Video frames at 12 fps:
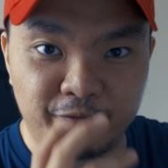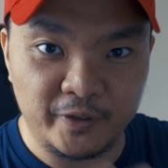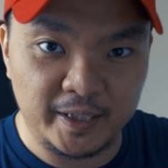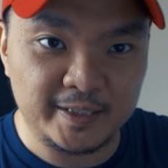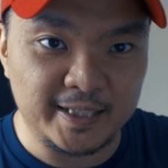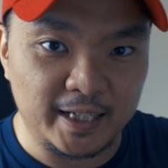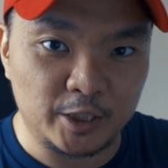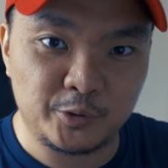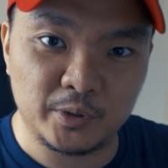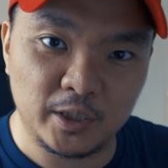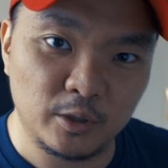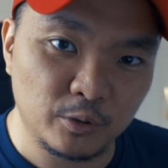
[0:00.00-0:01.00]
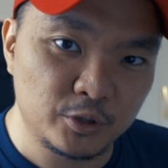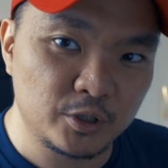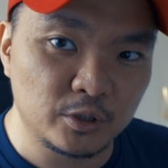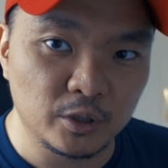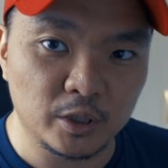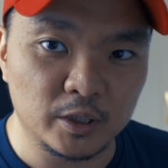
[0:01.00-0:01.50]
face actually
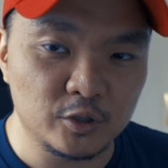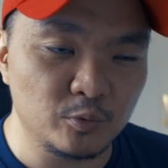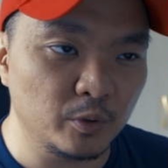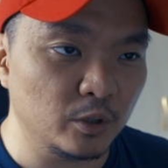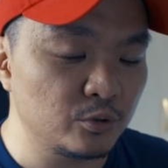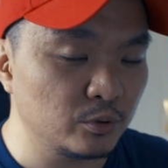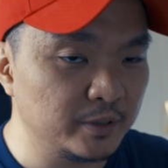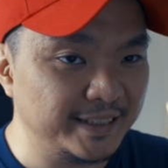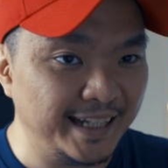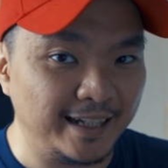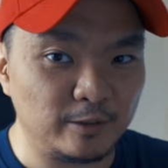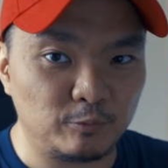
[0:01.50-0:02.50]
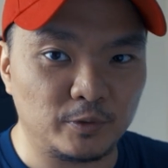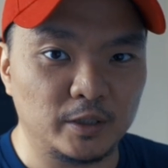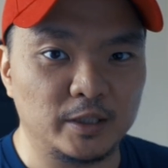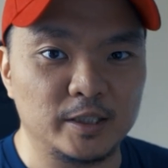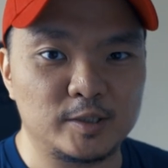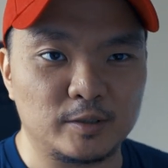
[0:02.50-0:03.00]
looks good as well. So that
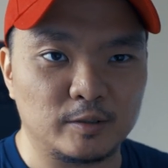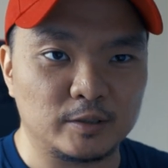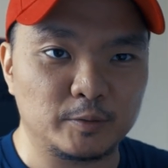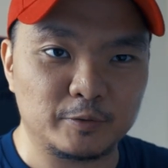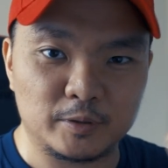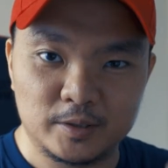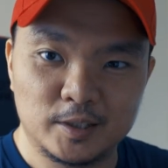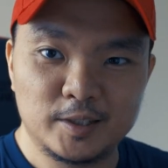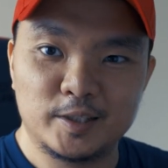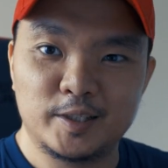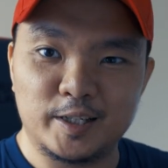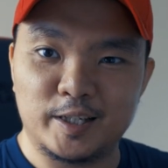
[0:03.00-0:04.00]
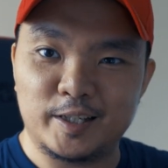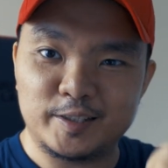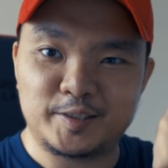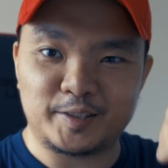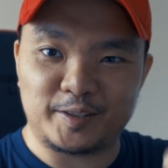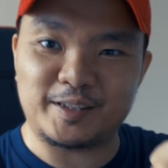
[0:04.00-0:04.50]
one is
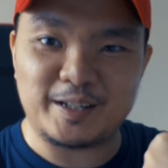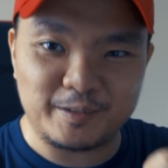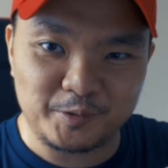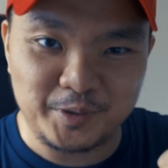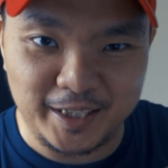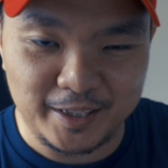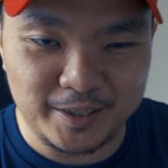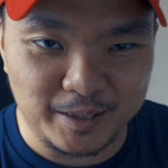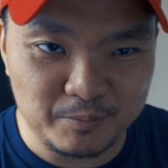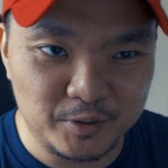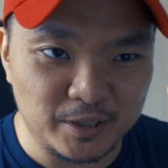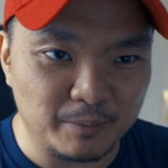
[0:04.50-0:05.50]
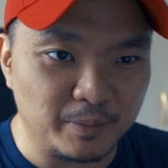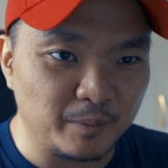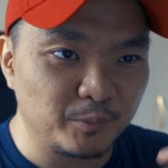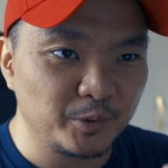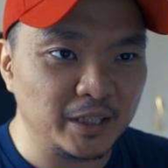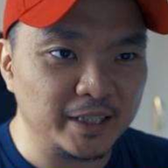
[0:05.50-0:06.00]
really a thumbs up.
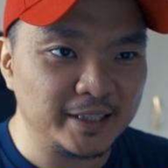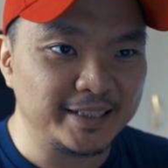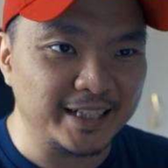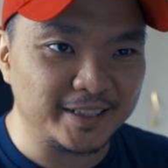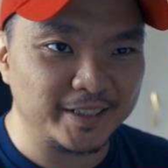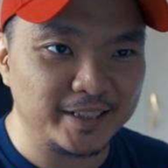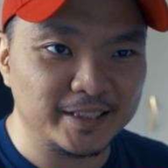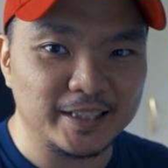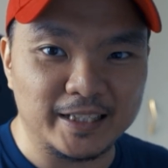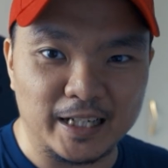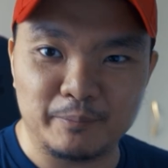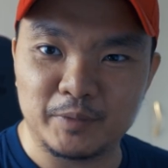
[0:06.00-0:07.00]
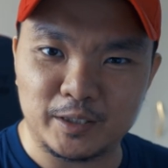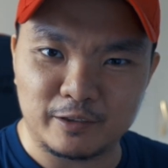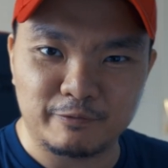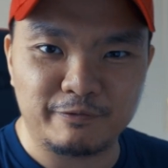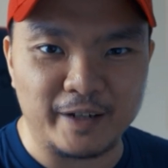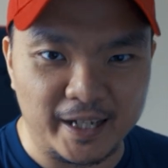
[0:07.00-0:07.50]
I'm not
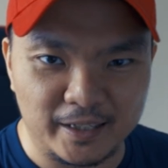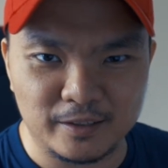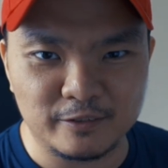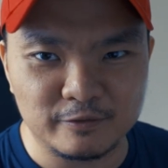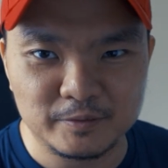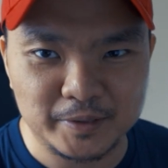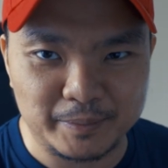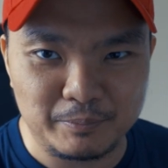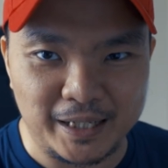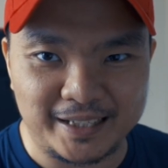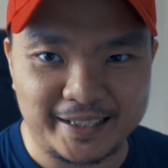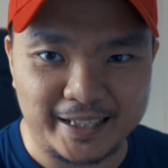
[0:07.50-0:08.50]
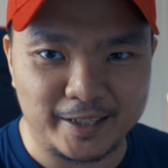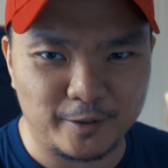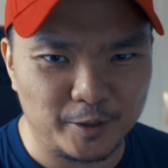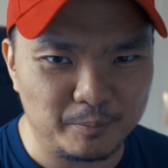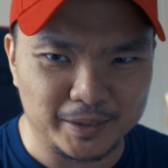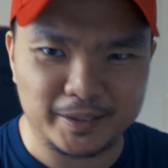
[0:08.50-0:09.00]
a fan of Black
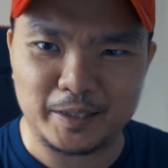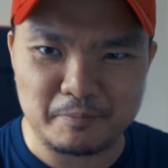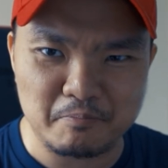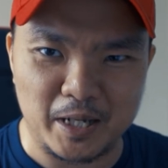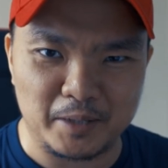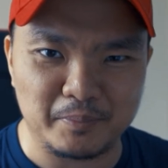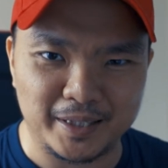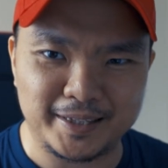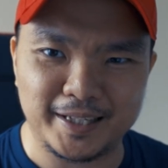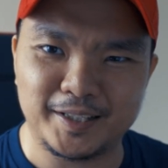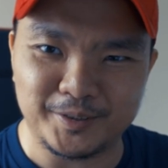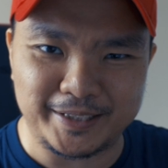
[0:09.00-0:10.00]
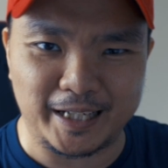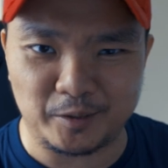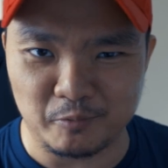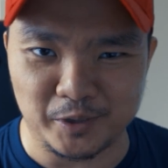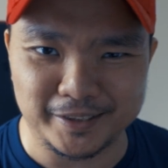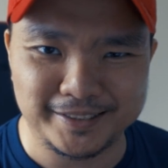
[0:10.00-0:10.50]
Canary, but it made me think to
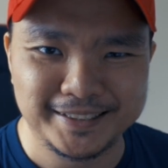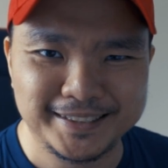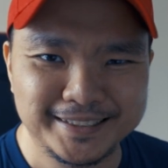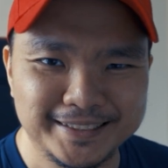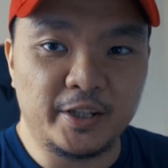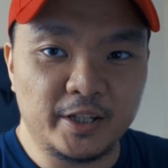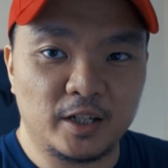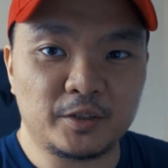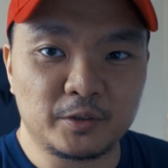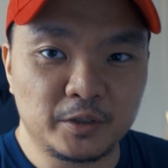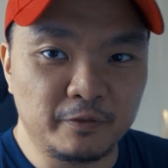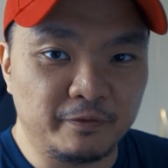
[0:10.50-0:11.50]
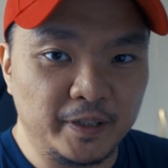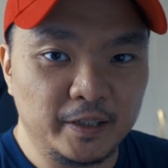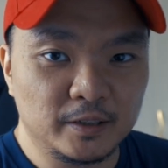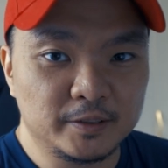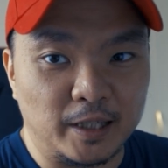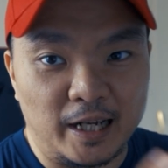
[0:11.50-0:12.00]
get one. The other
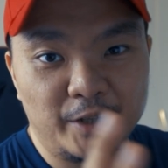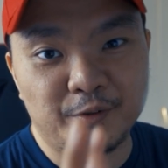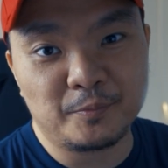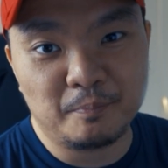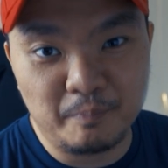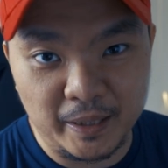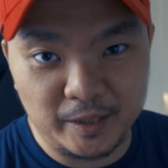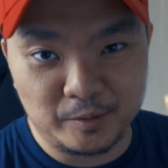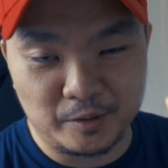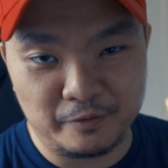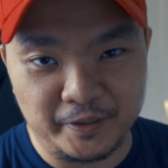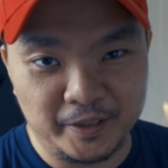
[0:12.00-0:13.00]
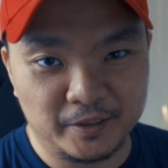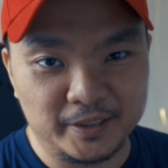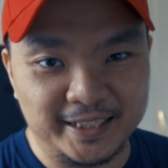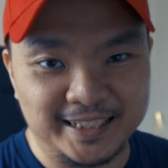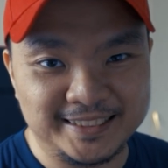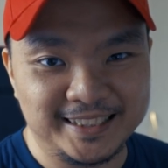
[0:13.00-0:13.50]
big
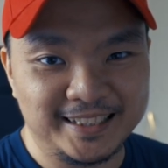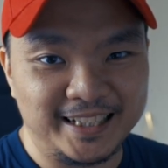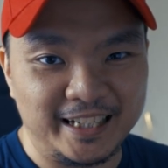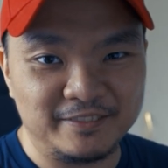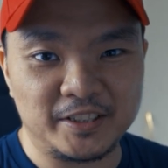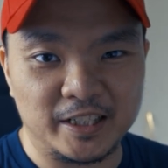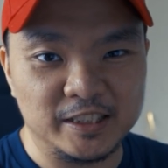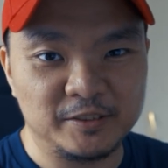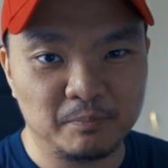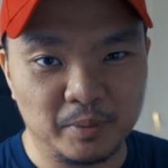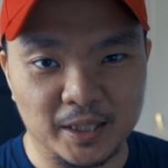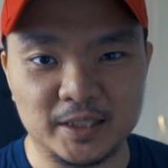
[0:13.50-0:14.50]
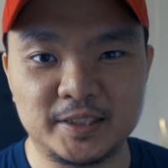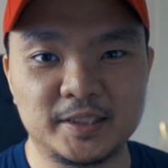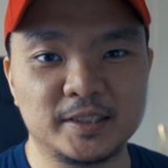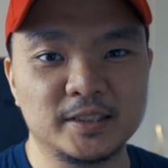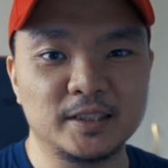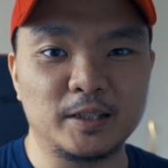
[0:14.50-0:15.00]
reveal is the life-size bust
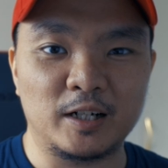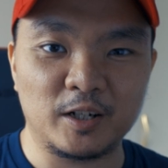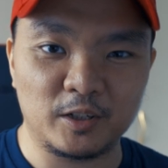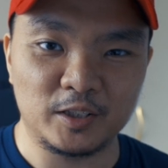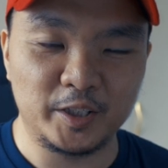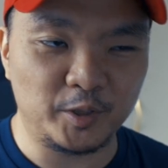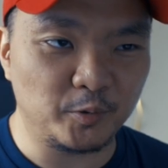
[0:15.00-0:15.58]
Harley